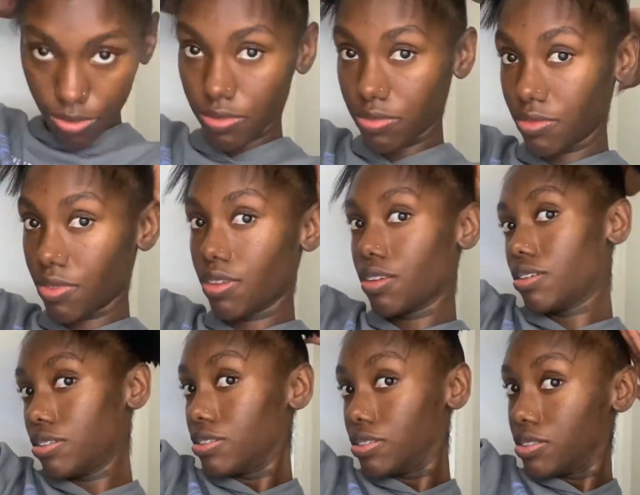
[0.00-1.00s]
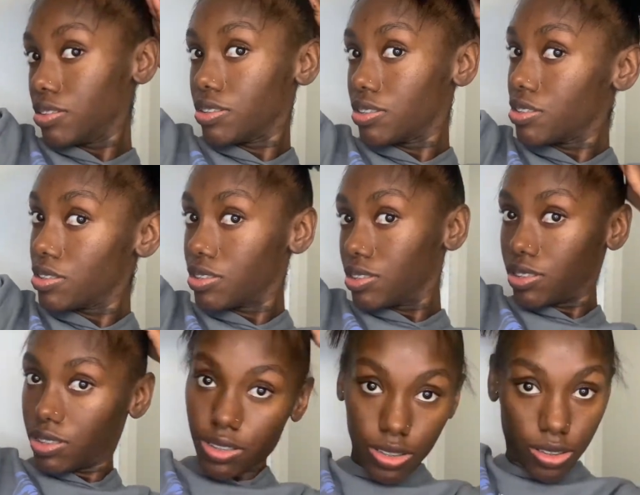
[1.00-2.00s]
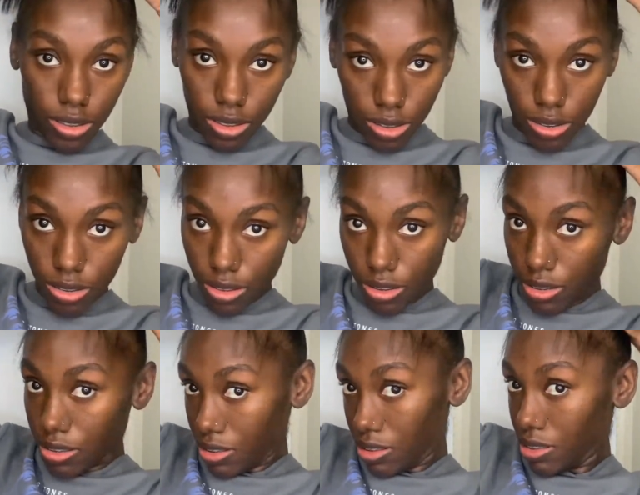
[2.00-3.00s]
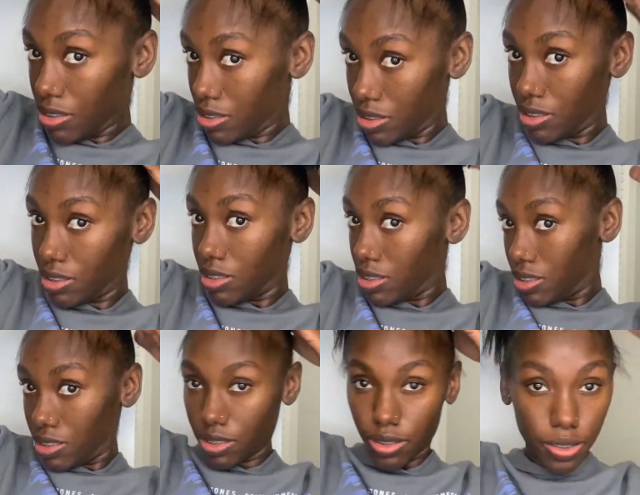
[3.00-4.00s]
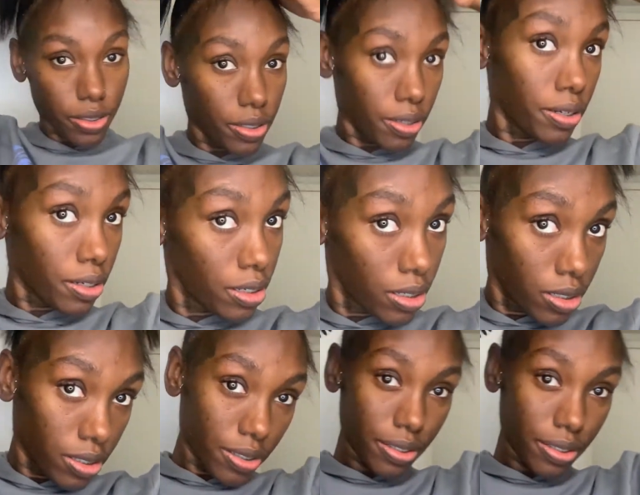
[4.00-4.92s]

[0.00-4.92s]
basically molding. Make sure I don't have any flyaways because I'm going to redo that whole ponytail.